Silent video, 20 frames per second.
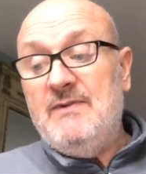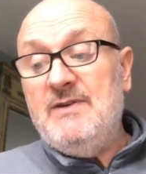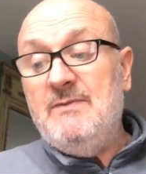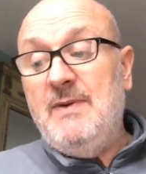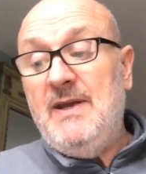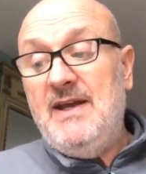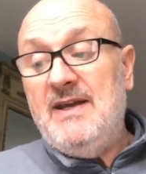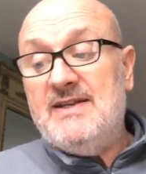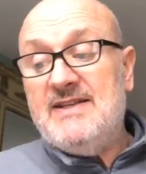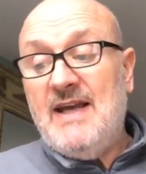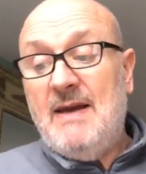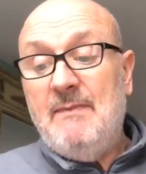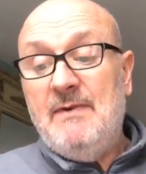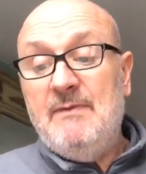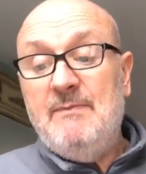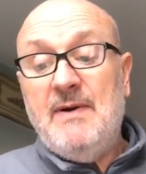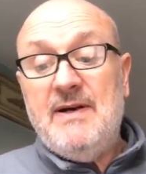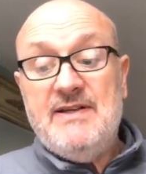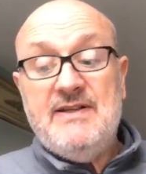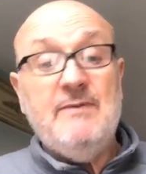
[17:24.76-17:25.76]
examined
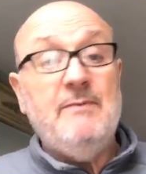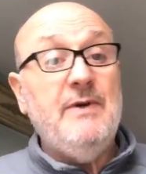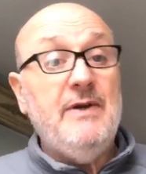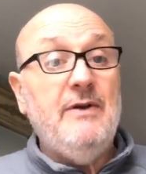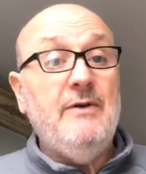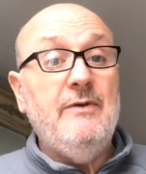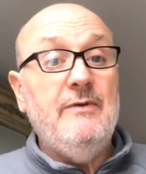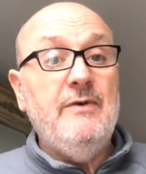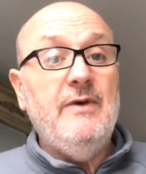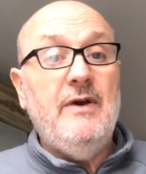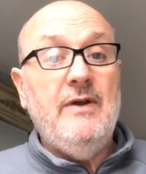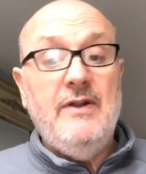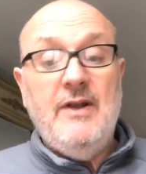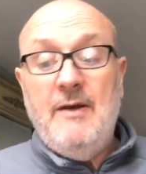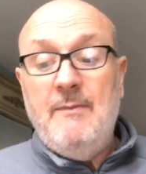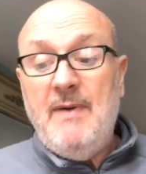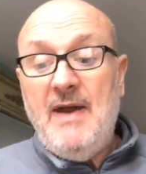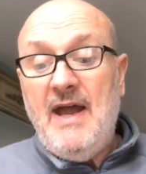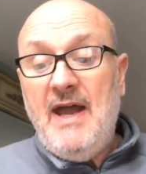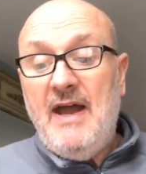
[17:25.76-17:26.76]
by someone on their
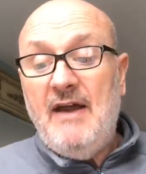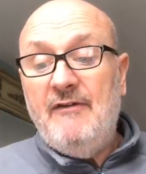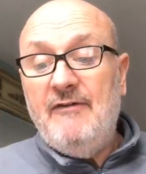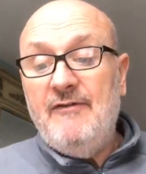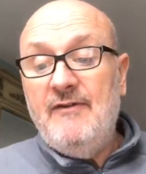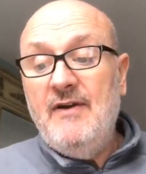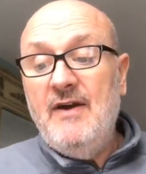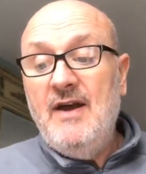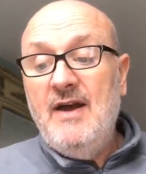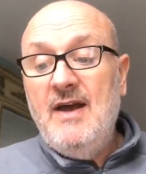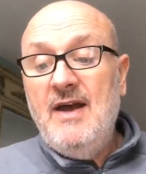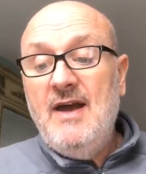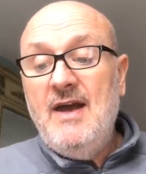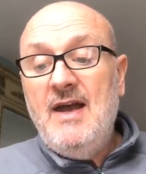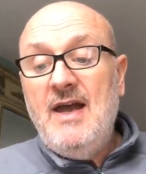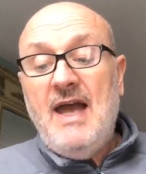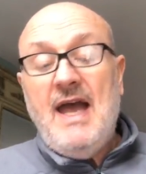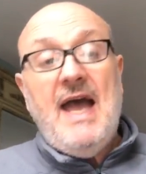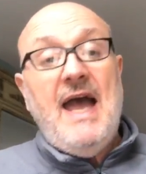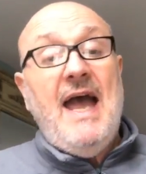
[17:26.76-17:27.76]
behalf.
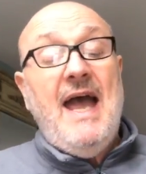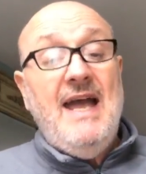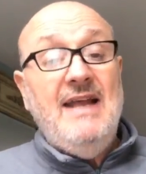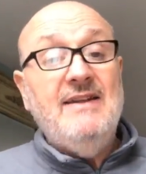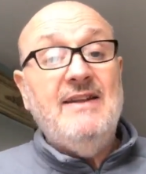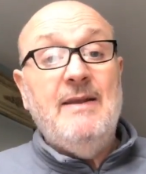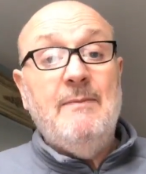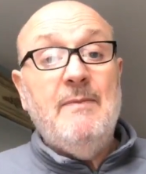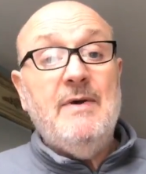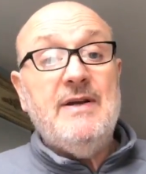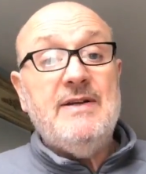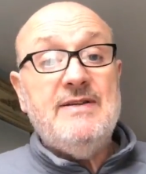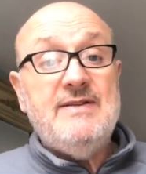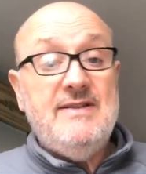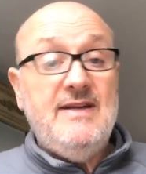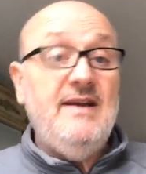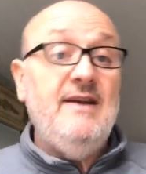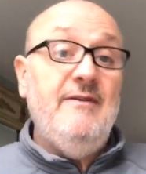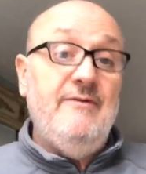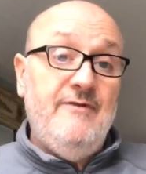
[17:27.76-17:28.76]
And they must,
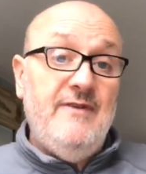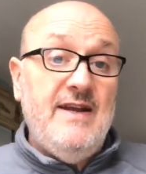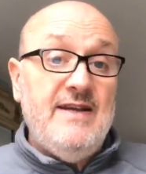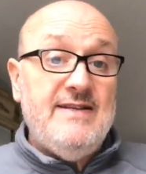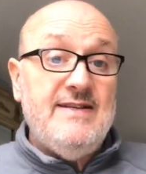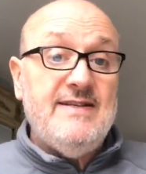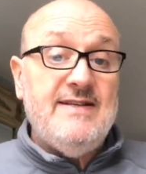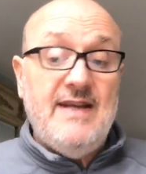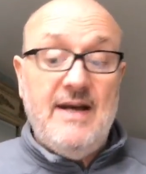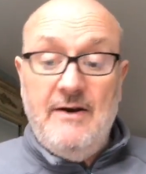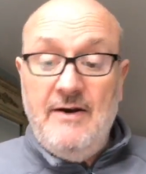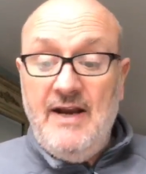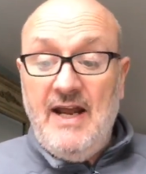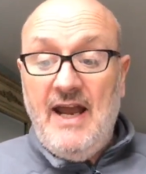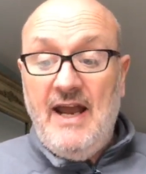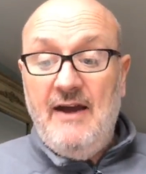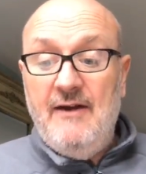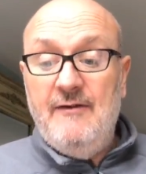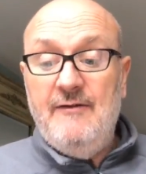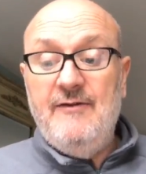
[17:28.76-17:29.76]
if necessary,
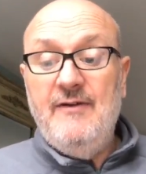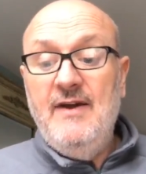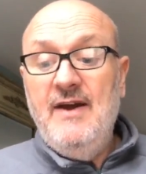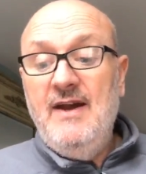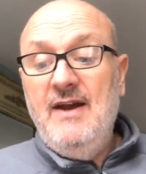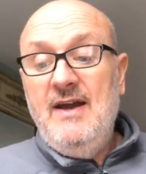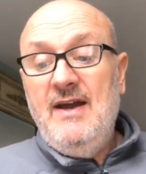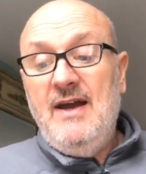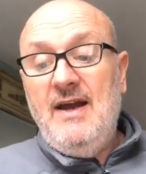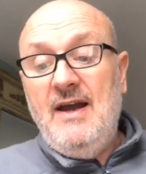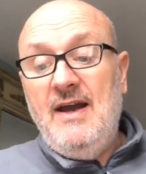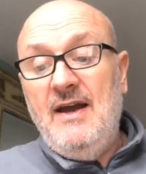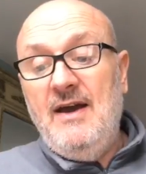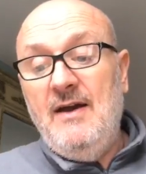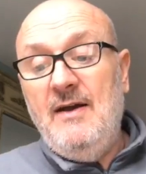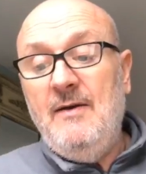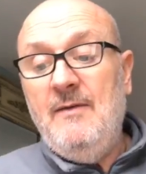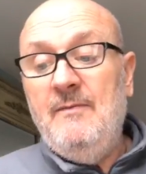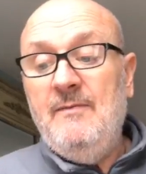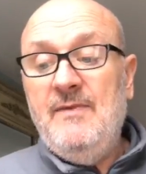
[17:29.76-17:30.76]
have
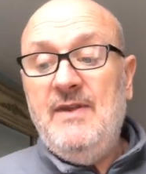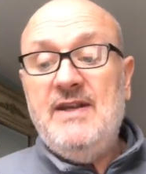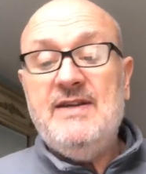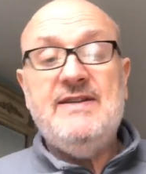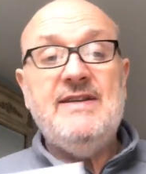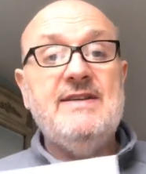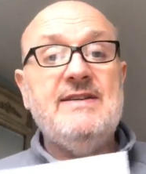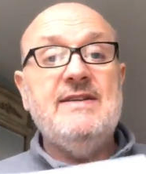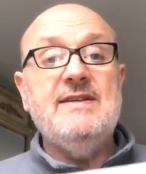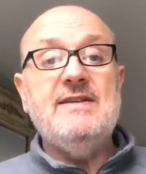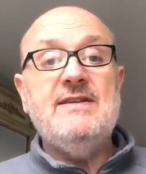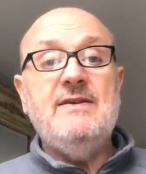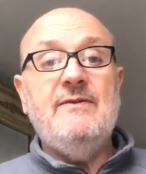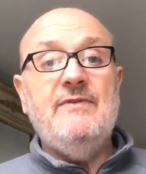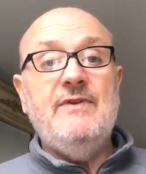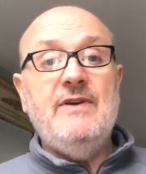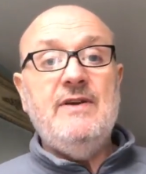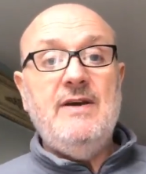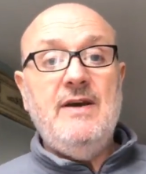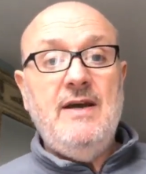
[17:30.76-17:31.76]
the assistance of
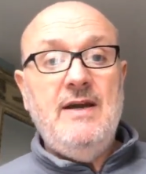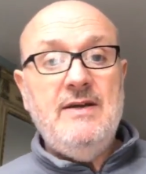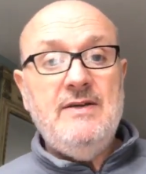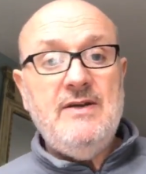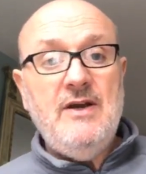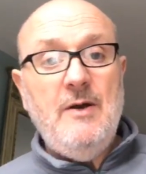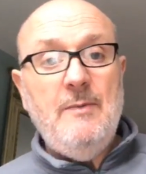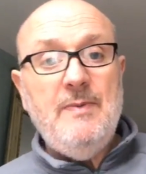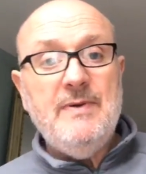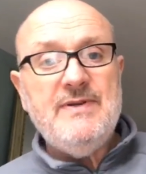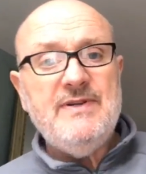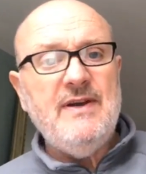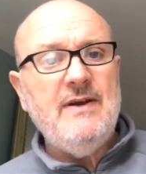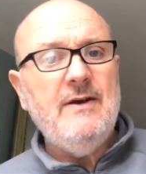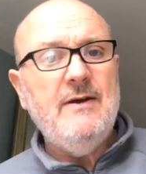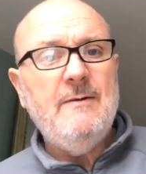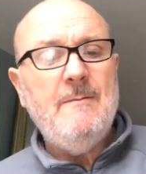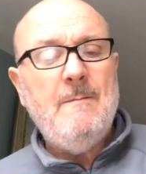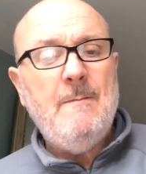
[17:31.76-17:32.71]
an interpreter.